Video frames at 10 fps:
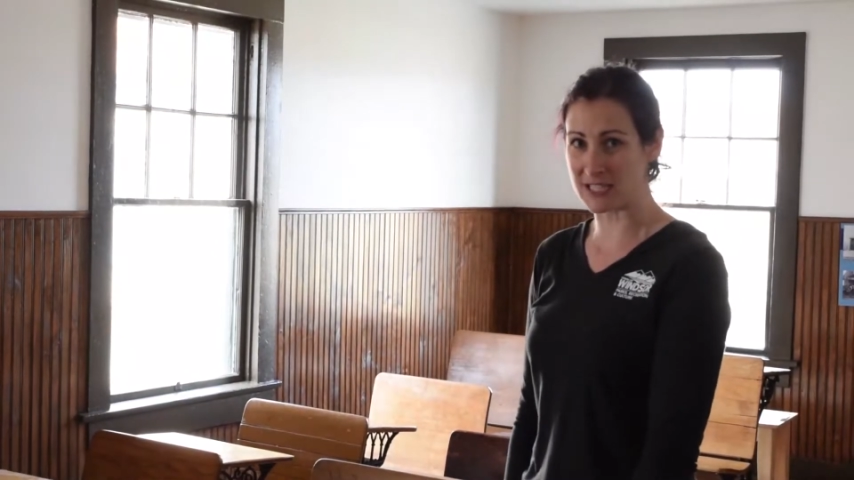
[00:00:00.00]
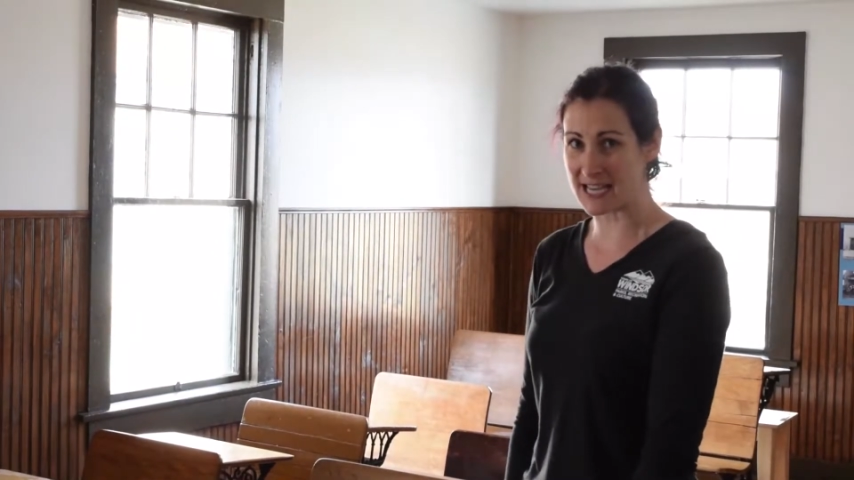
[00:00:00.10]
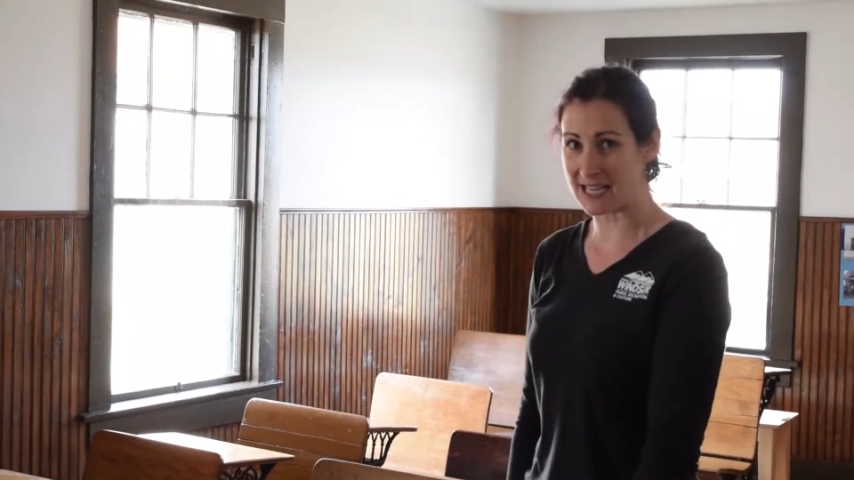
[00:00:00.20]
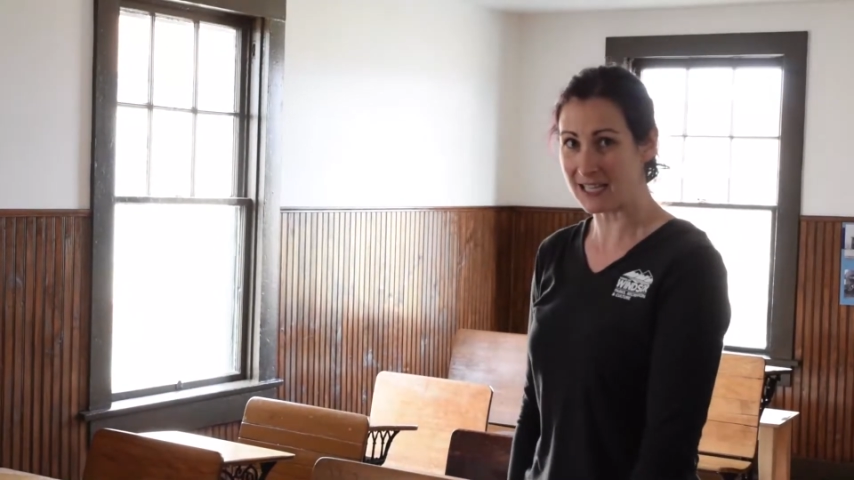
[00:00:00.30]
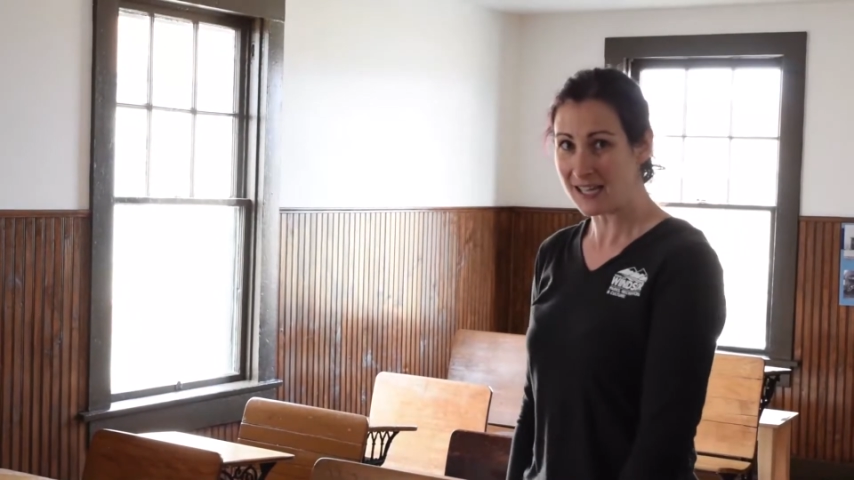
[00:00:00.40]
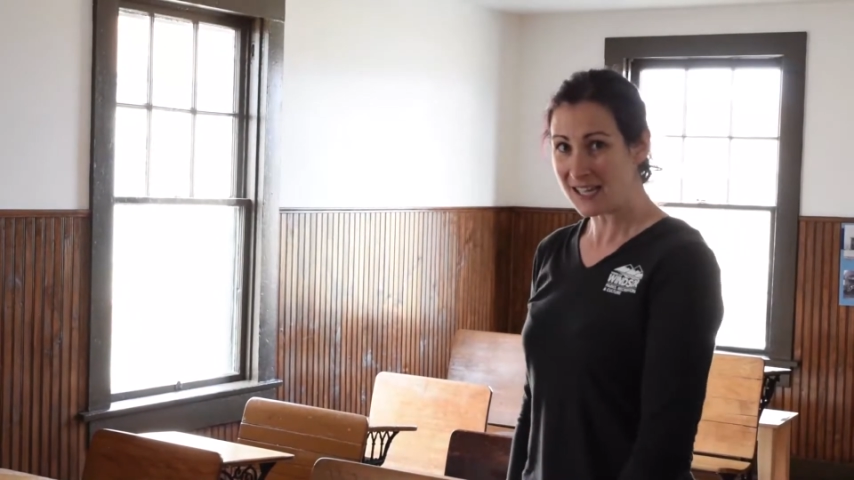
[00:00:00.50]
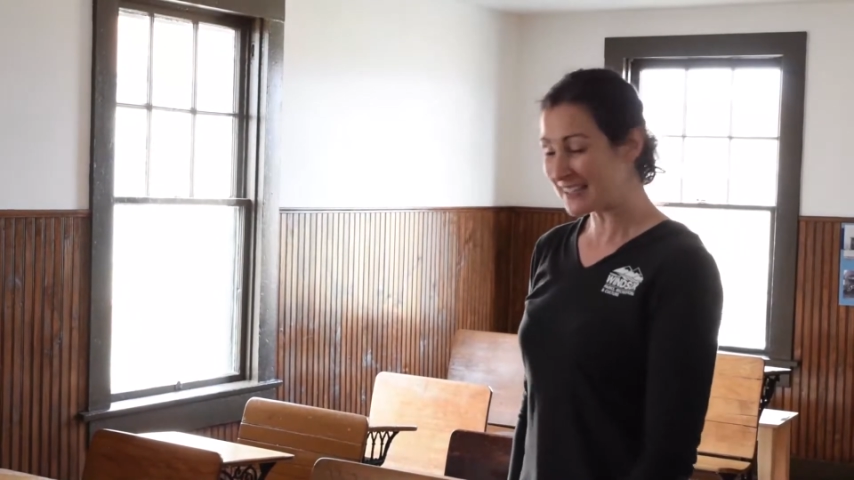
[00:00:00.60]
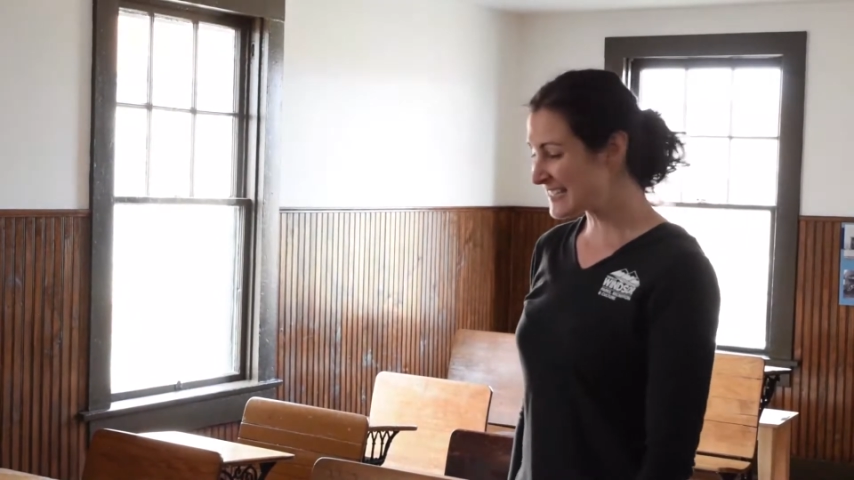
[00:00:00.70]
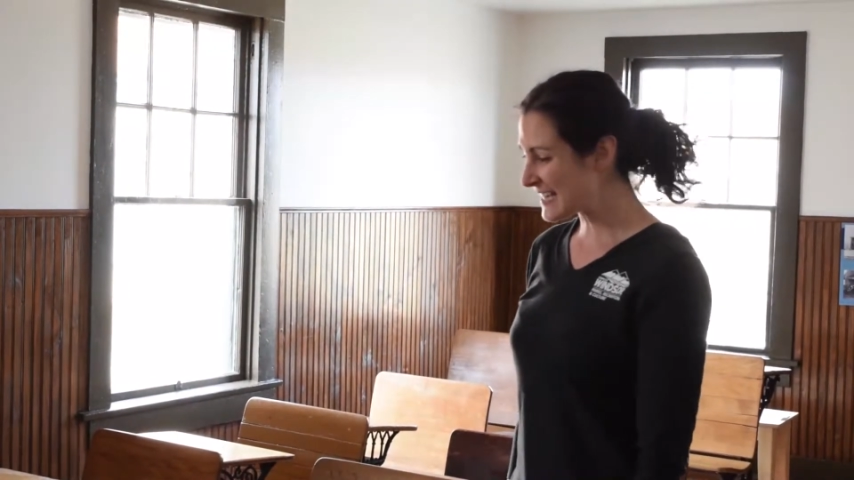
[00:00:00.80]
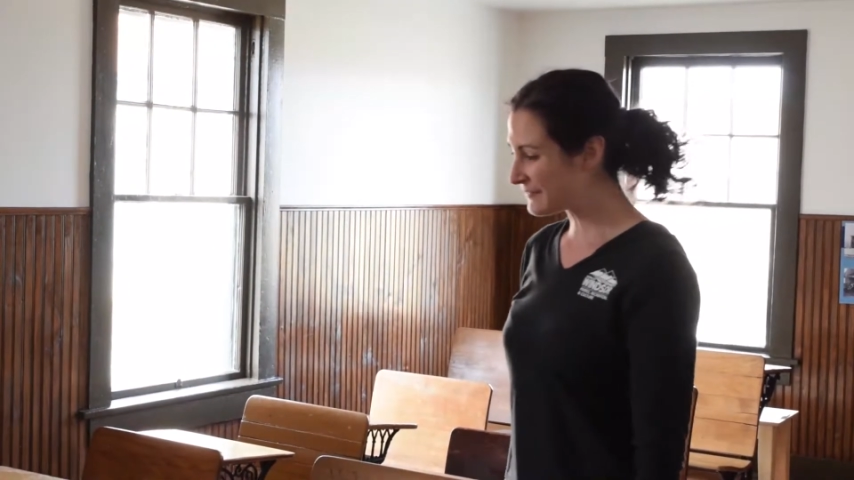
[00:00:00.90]
day.
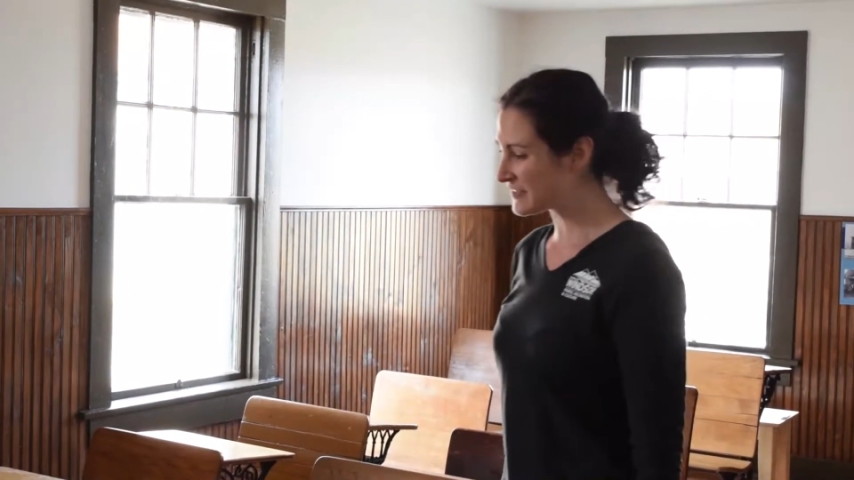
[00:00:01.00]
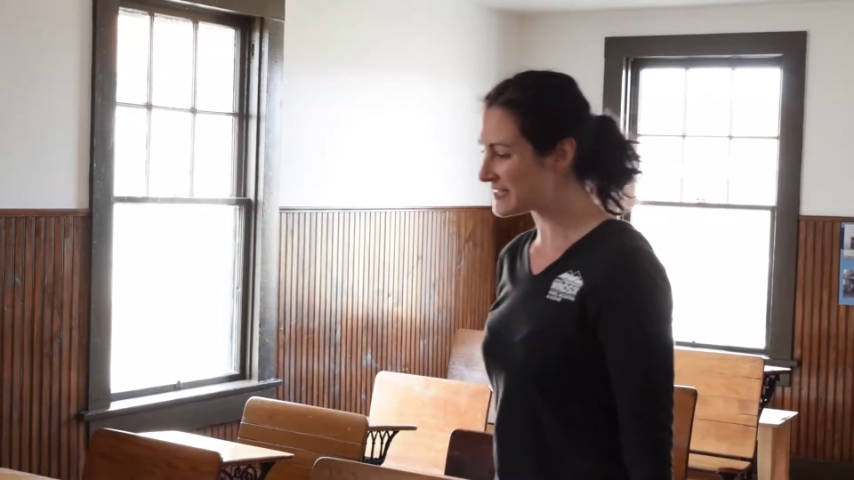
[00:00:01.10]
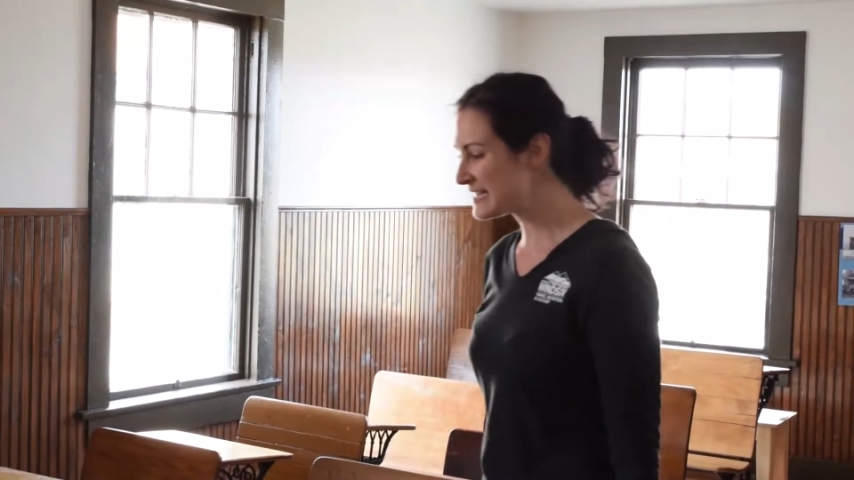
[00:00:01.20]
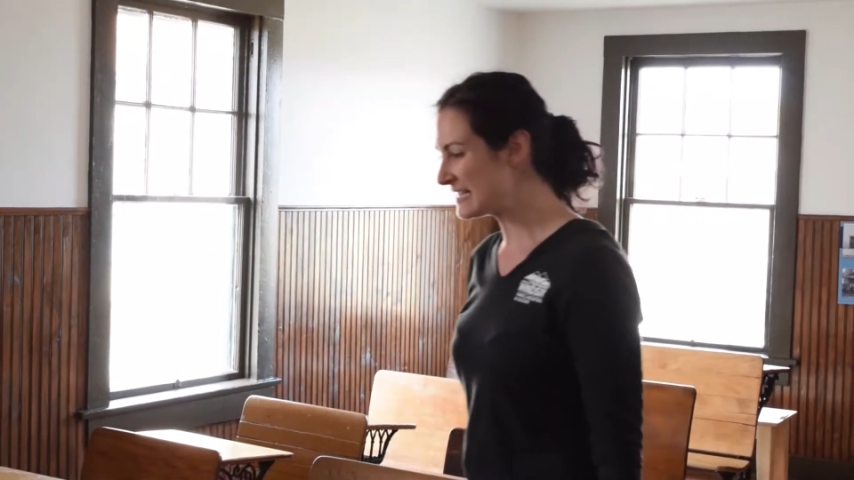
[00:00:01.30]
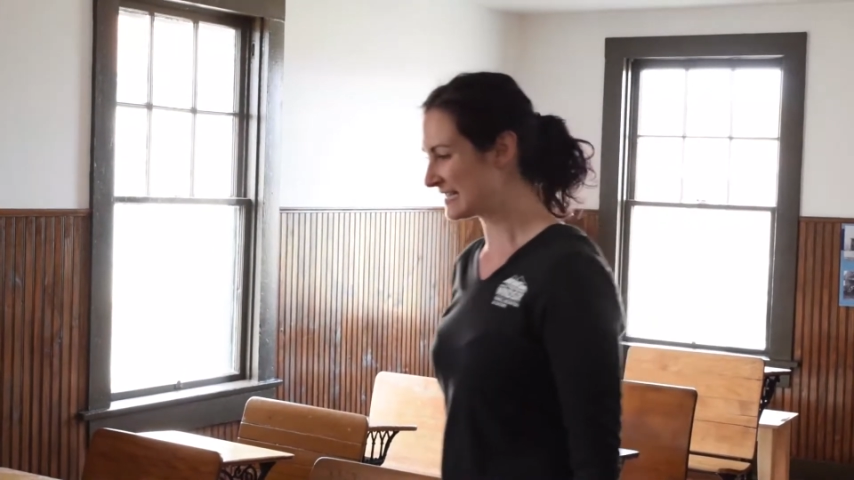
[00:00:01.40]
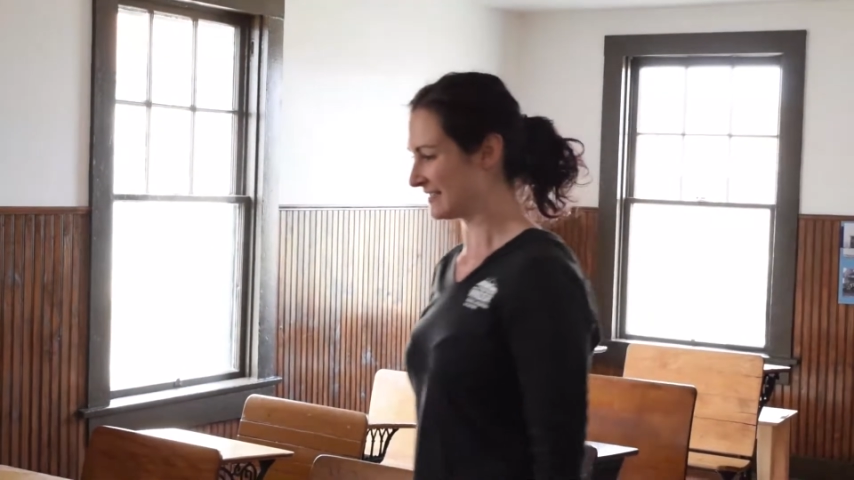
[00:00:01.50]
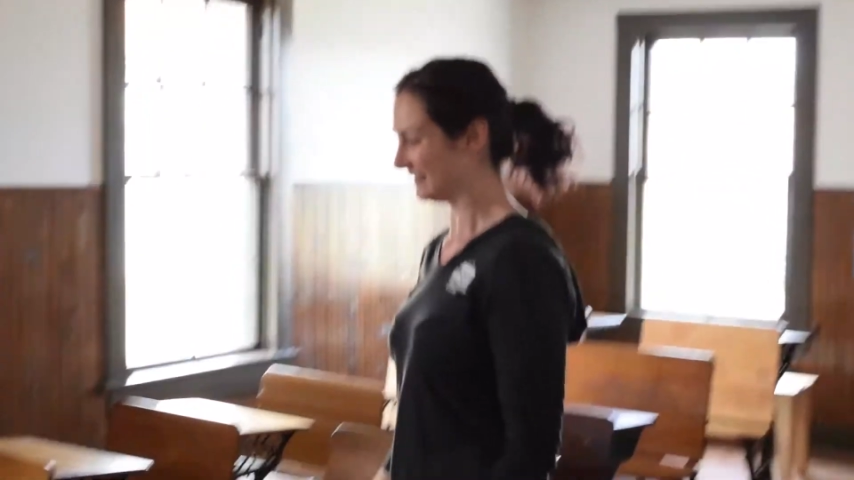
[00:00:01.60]
Let's have a seat.